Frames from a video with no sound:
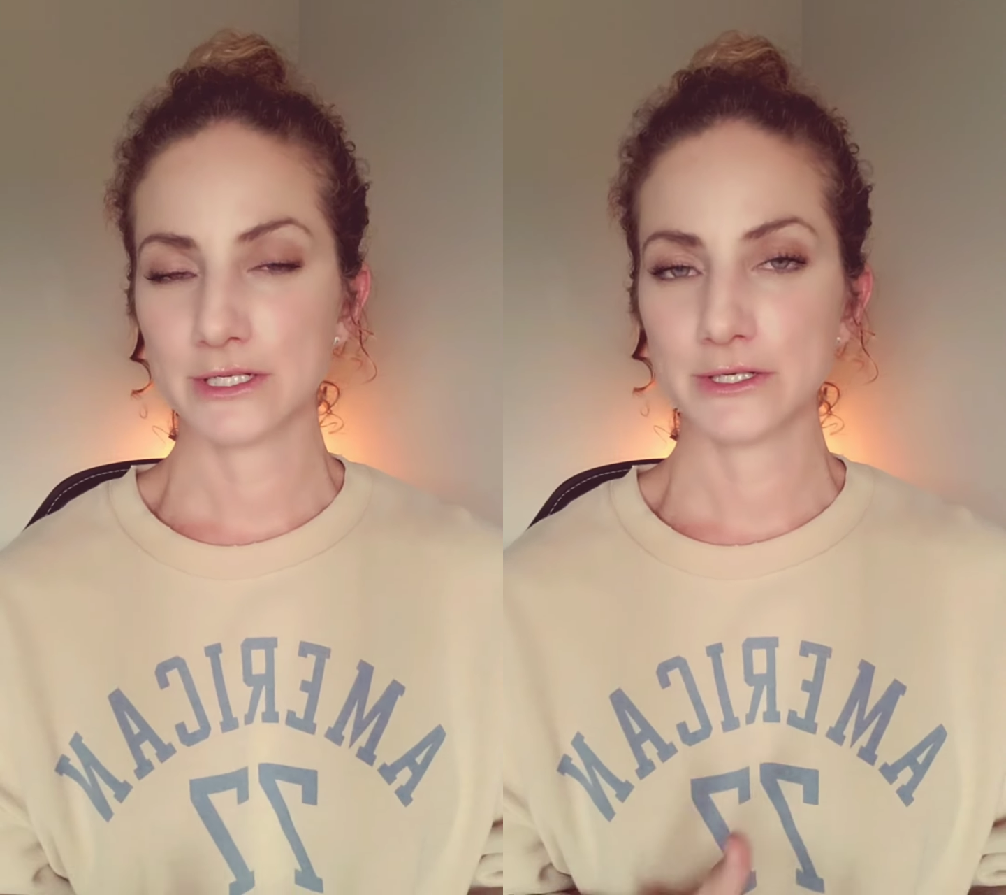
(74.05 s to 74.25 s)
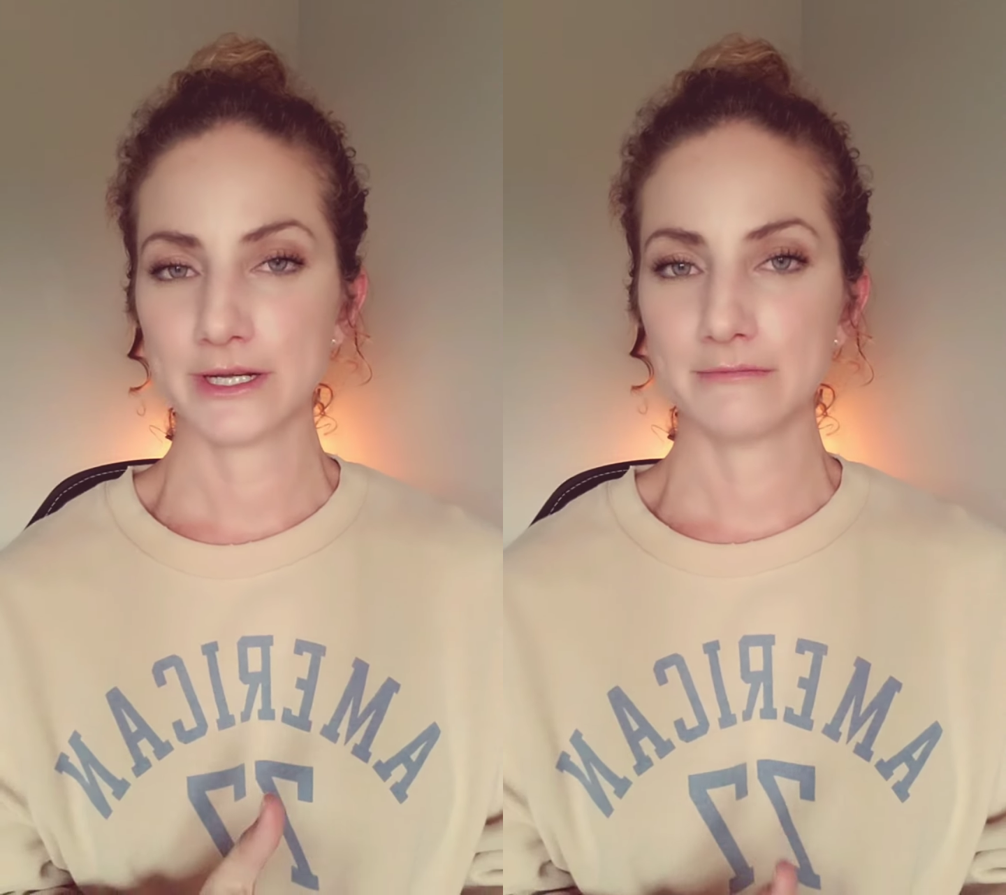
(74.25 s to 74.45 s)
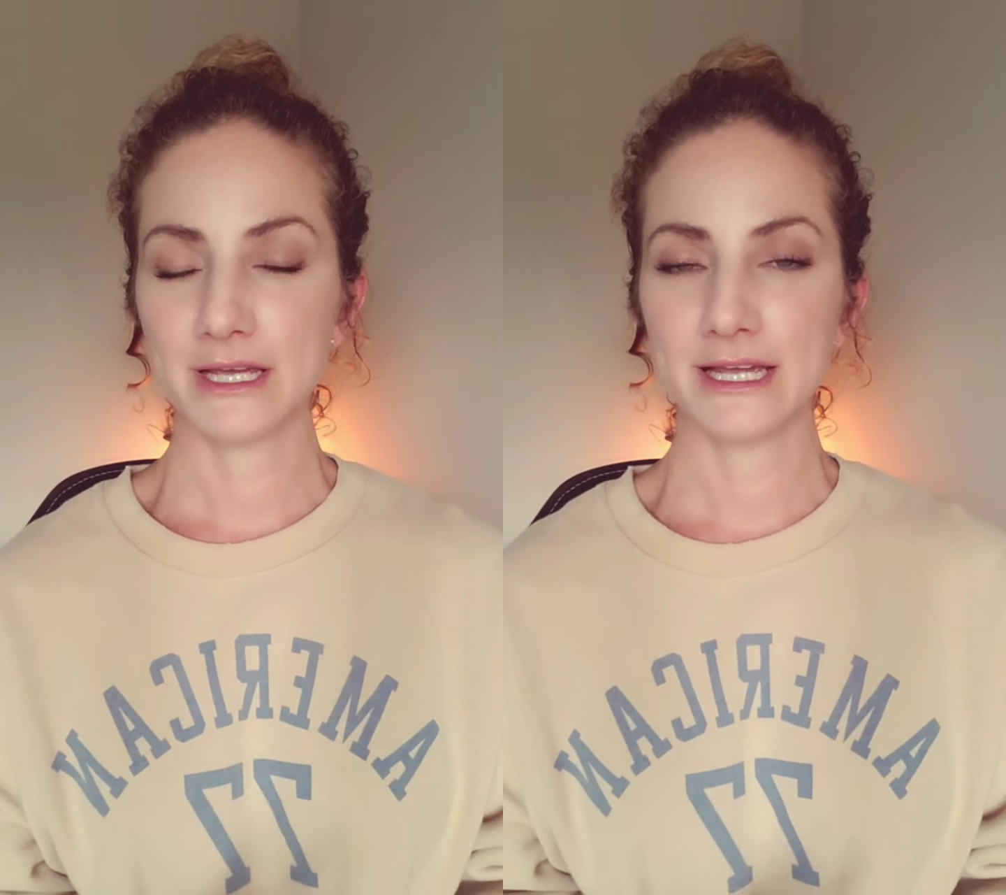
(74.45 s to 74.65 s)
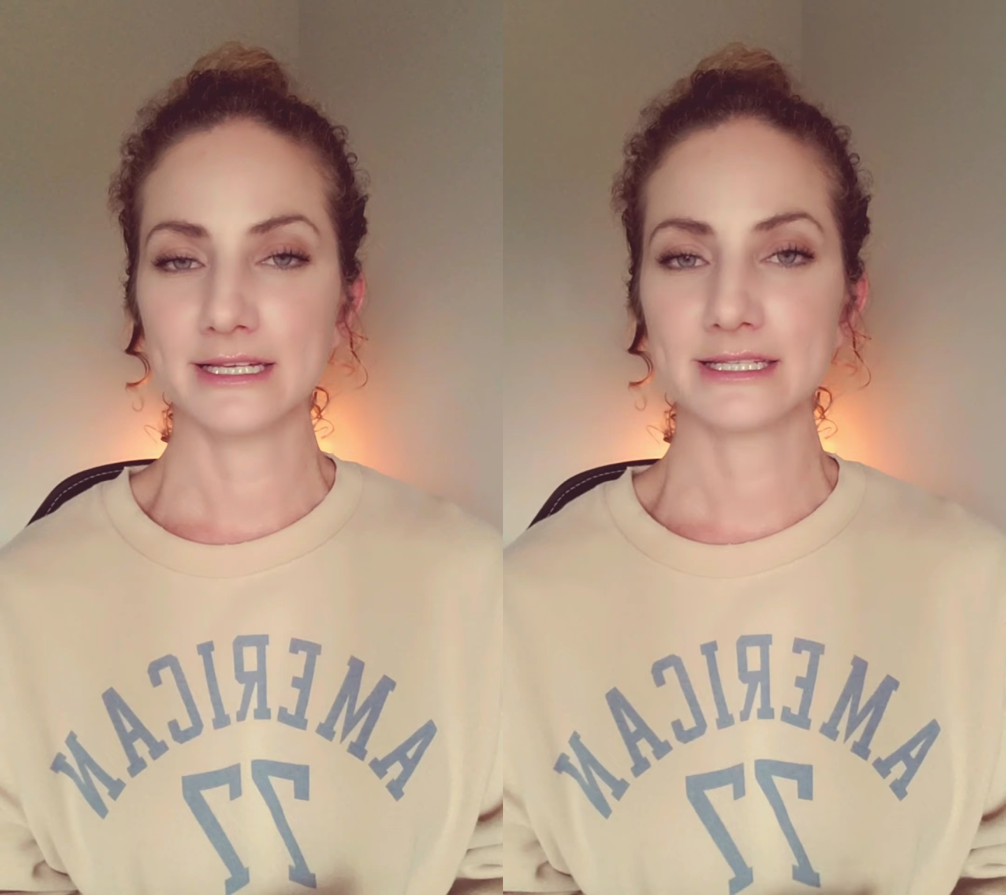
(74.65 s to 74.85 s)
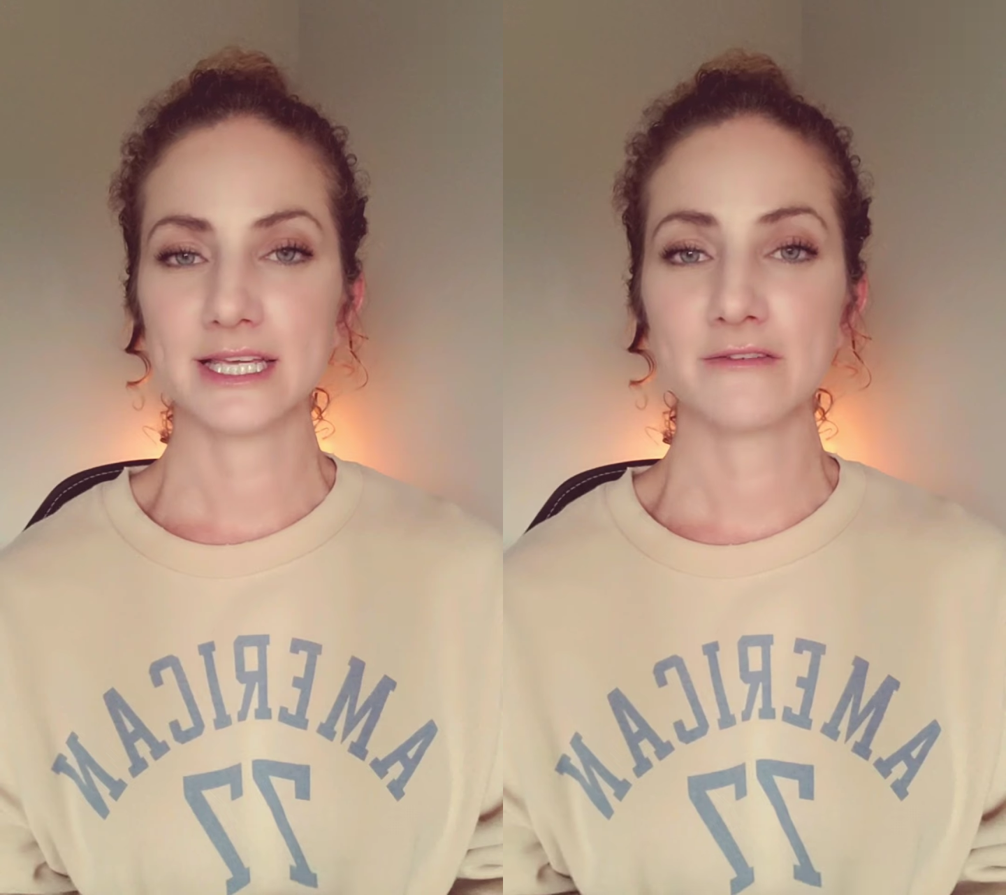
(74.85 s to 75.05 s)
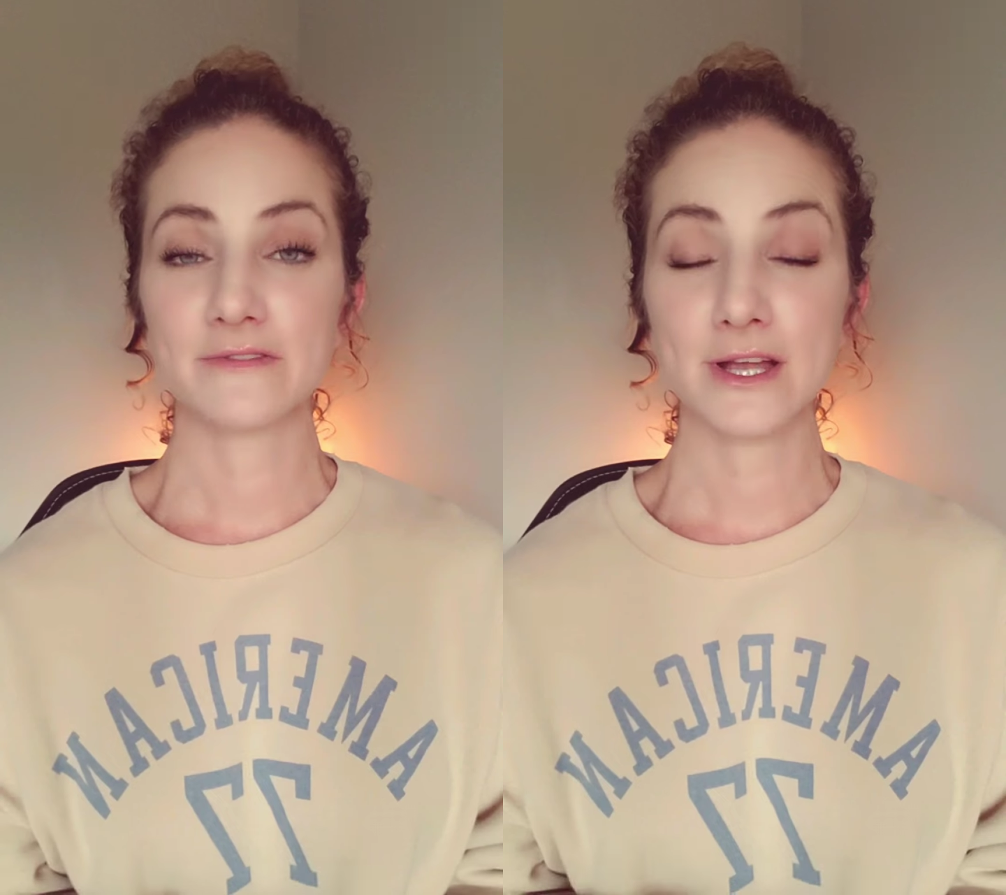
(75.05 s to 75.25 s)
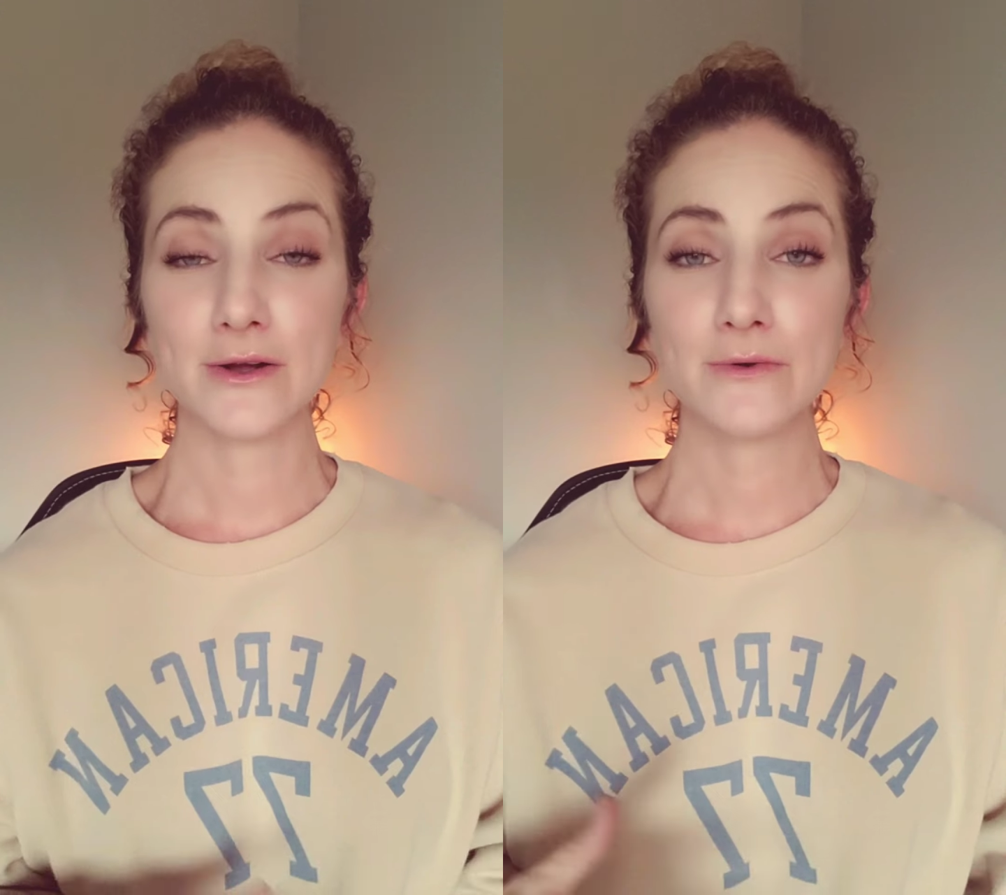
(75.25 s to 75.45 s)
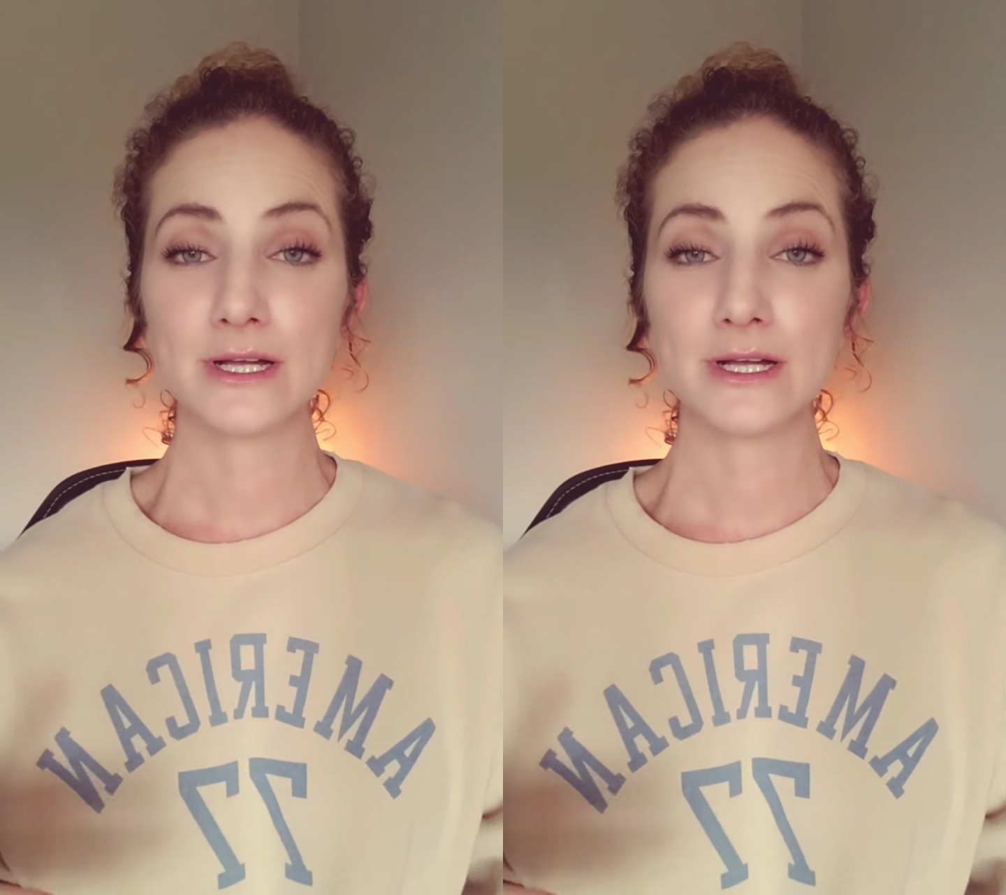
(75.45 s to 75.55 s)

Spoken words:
dream is if there